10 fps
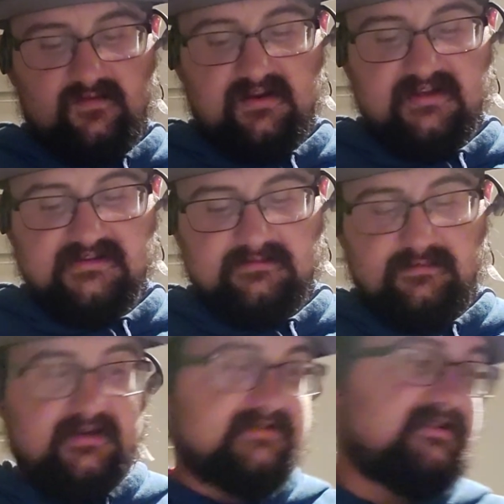disc
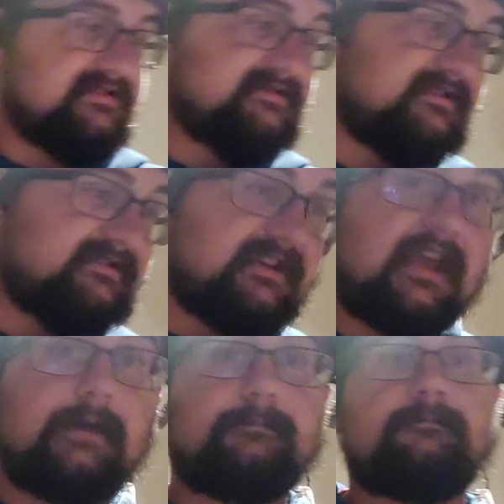because it is the
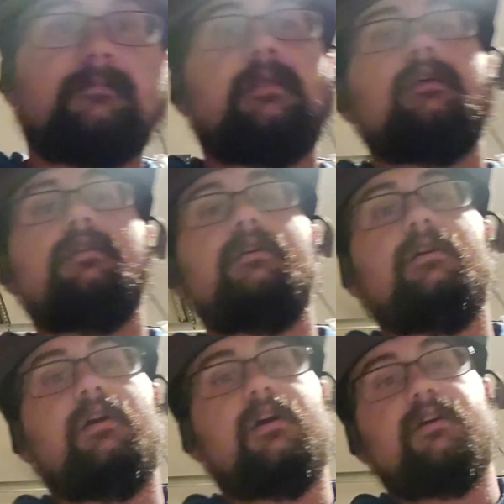same,
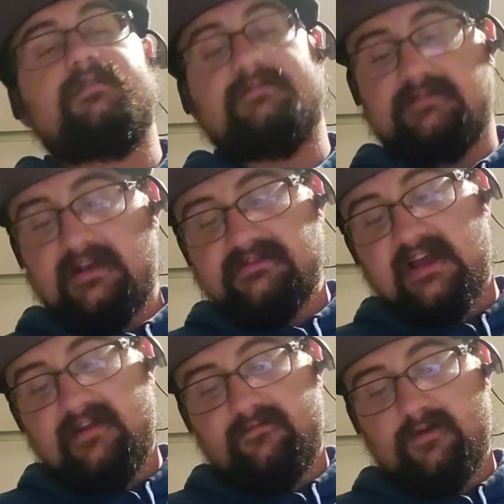
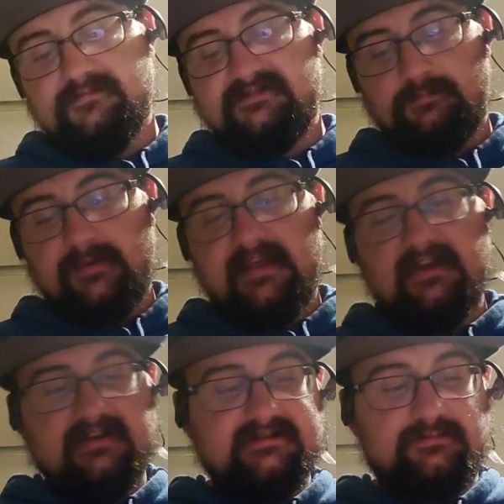aside from
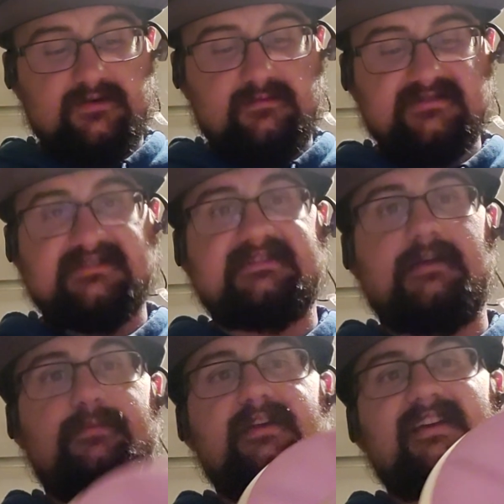speed, it is pretty much the
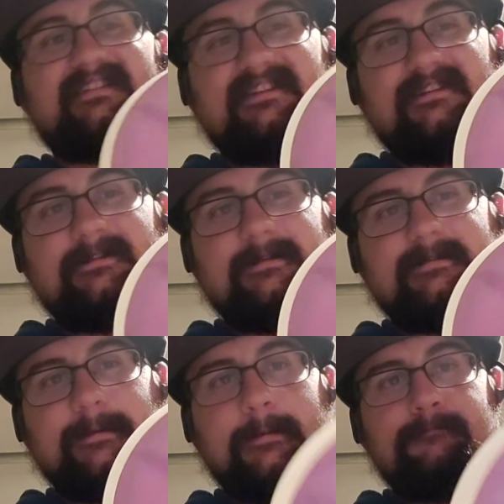same thing as this
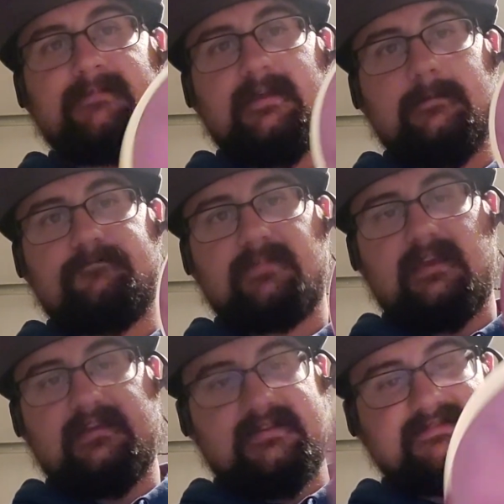disc.
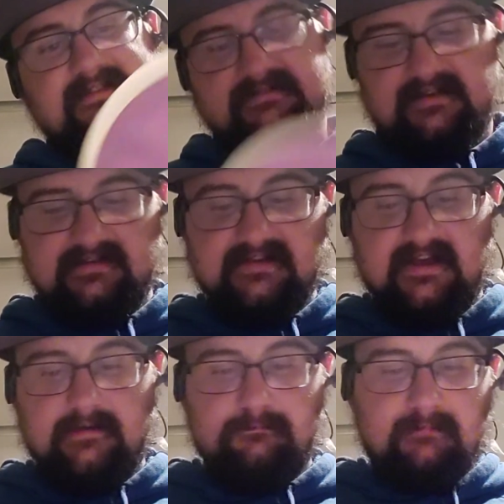This disc is
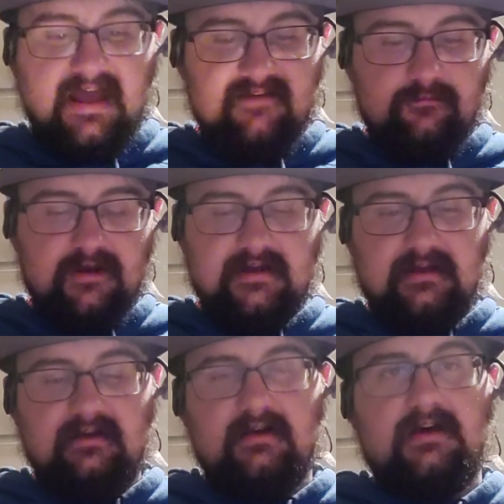a
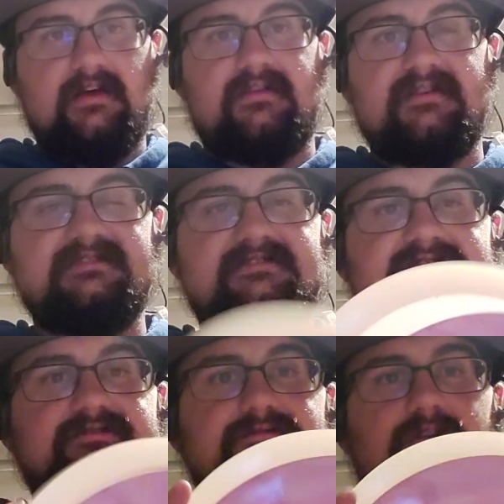Maverick. These
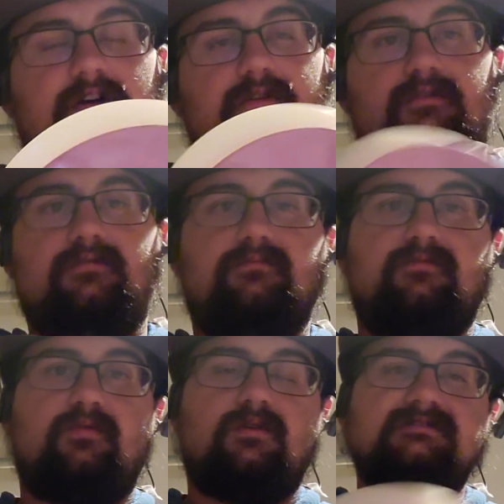two are
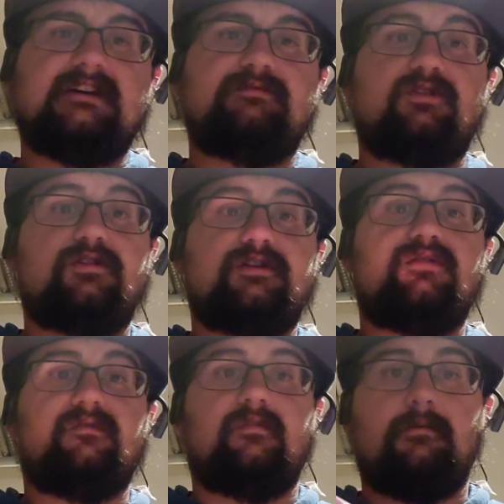the ones I'm turning
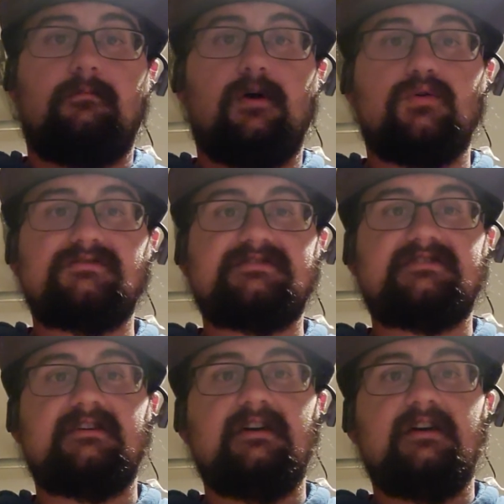over the most.
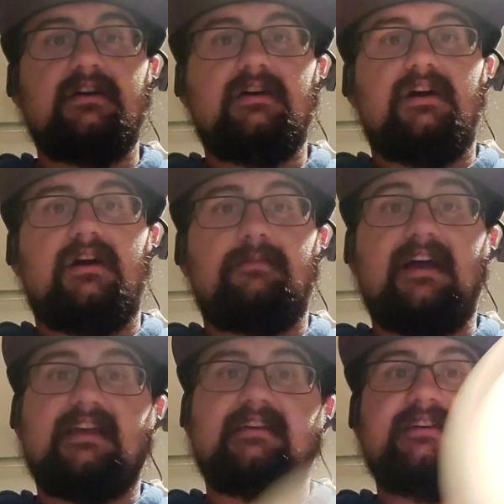
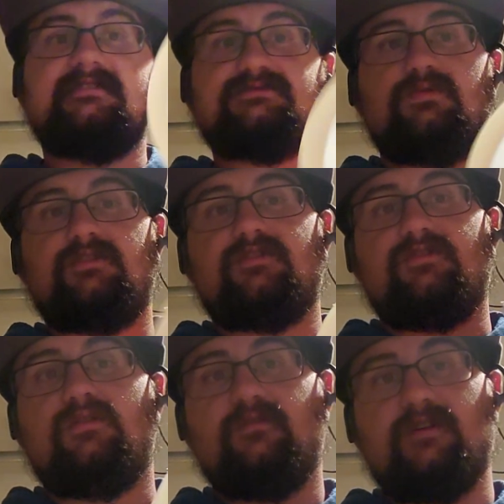I can get this one to
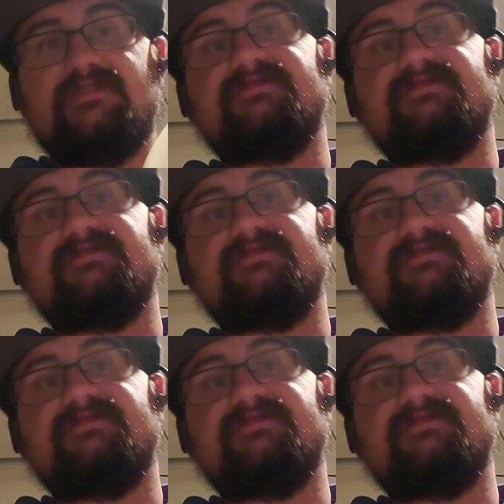turn over, it